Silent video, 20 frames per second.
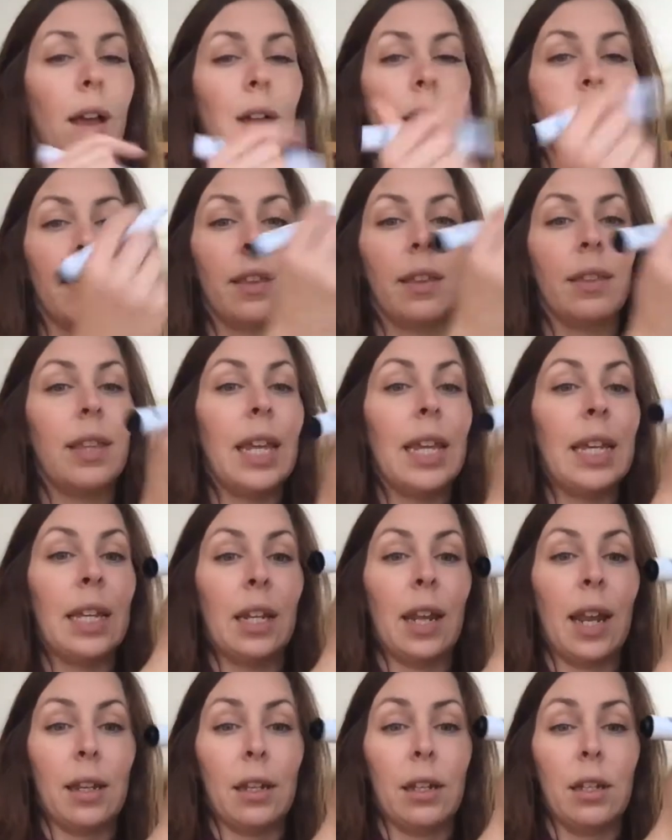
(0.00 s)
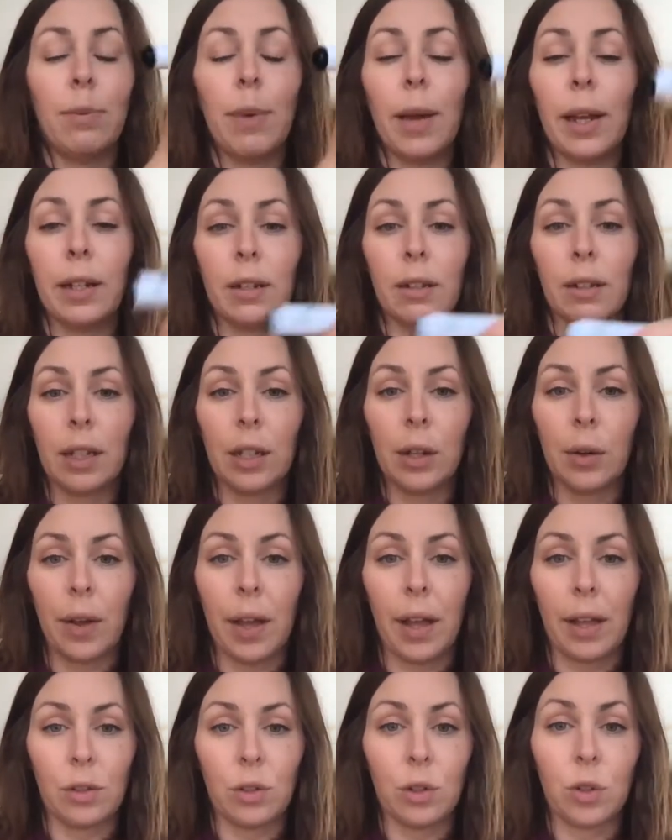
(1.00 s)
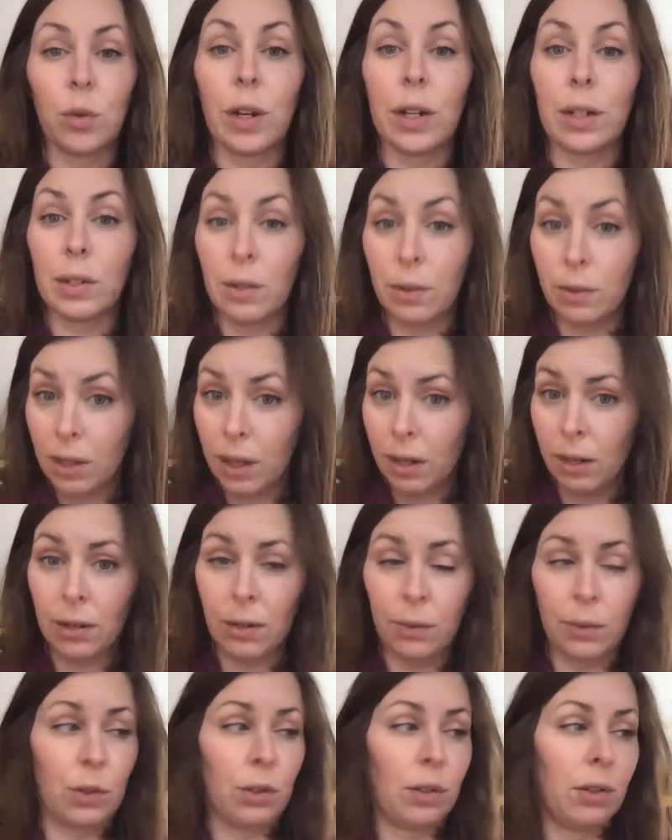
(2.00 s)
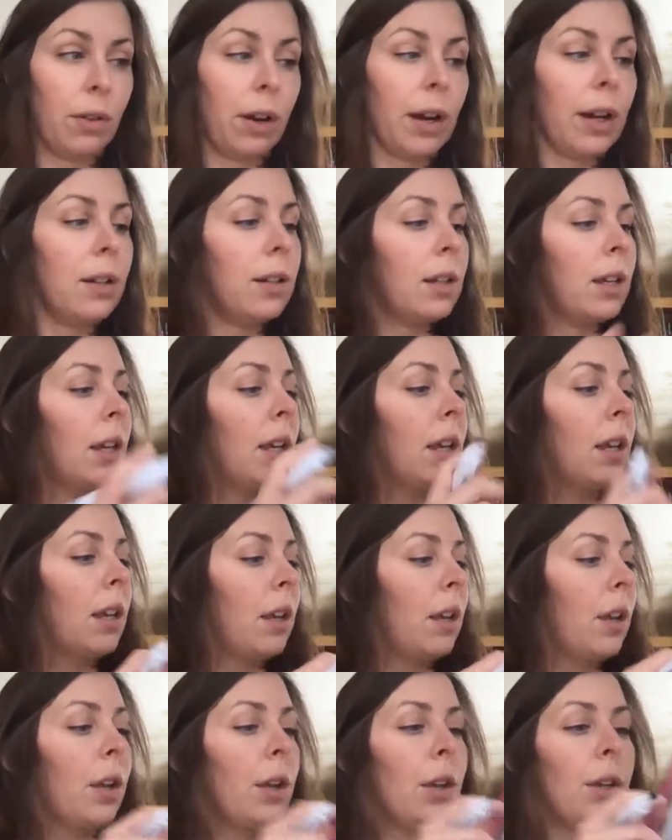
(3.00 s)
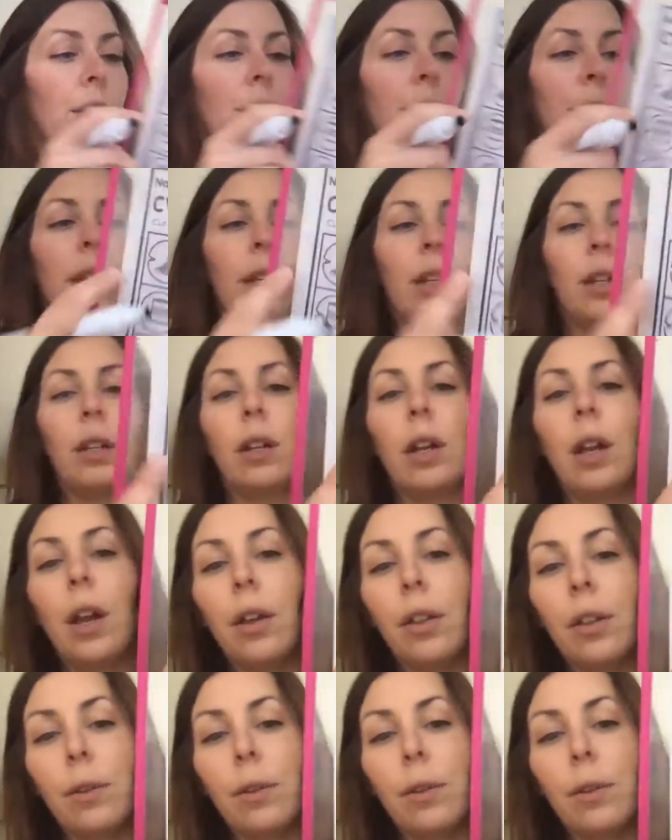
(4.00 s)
then they can independently go ahead and trace those letters, which is great. So here, the